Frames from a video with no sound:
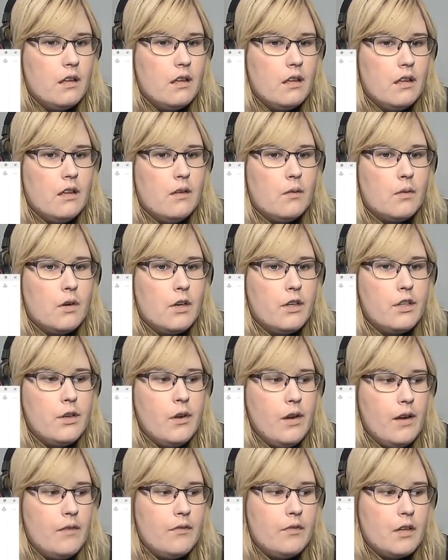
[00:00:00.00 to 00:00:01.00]
work you
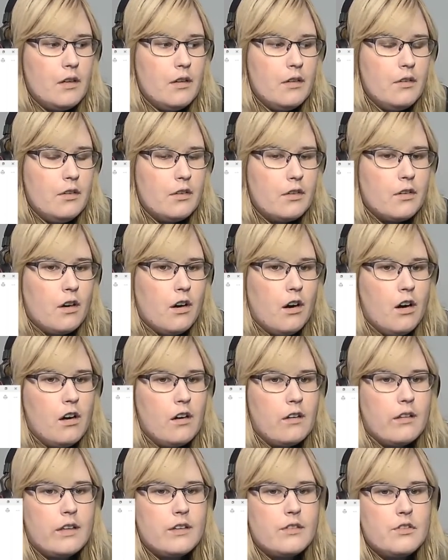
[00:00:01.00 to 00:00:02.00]
have done on your car.
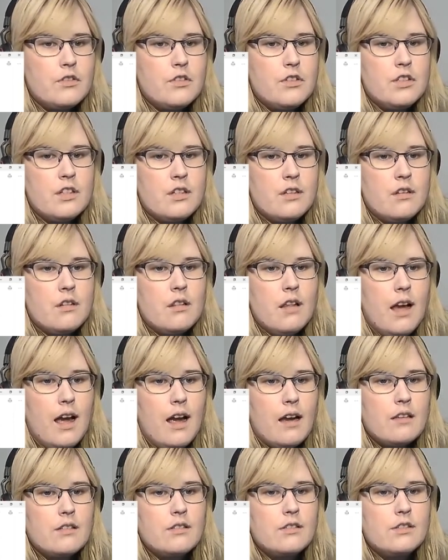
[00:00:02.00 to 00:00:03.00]
Like,
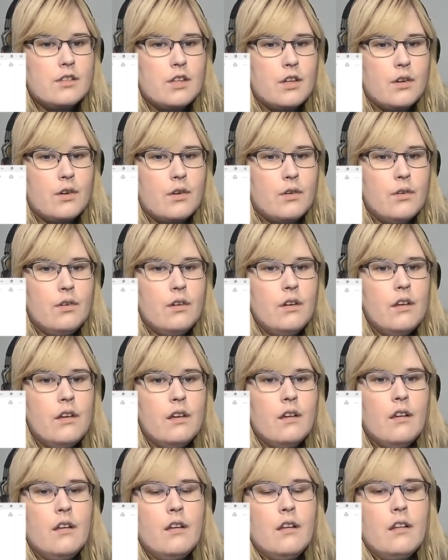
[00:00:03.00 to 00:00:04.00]
chillax, dude.
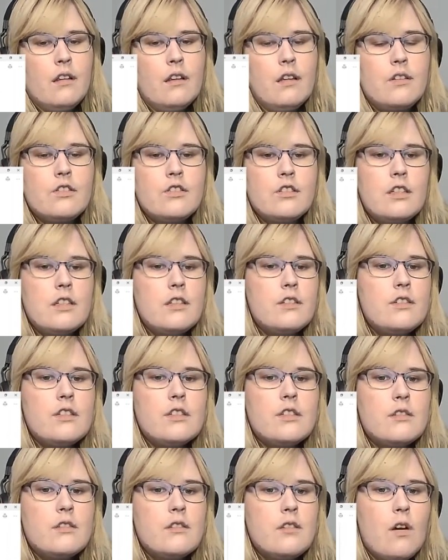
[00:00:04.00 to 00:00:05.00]
Like, she's
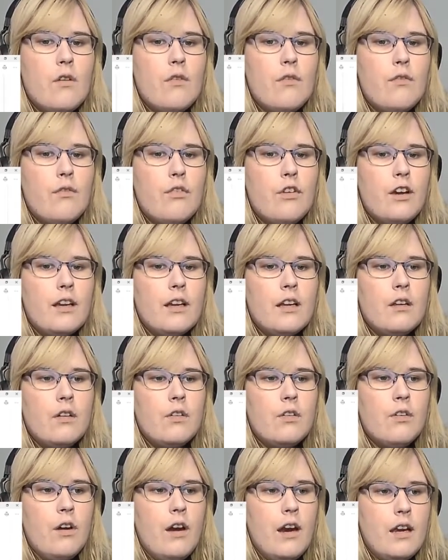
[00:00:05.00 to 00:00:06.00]
just so freaking
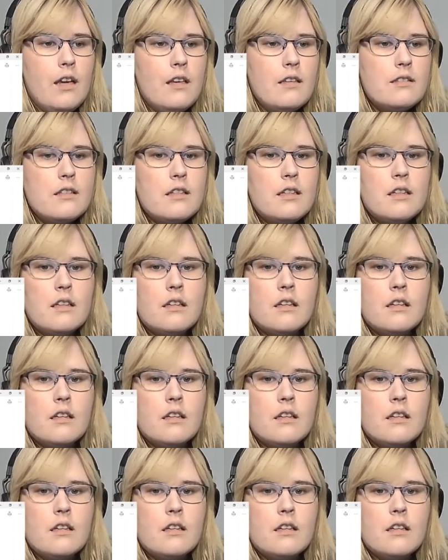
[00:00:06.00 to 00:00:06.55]
crazy.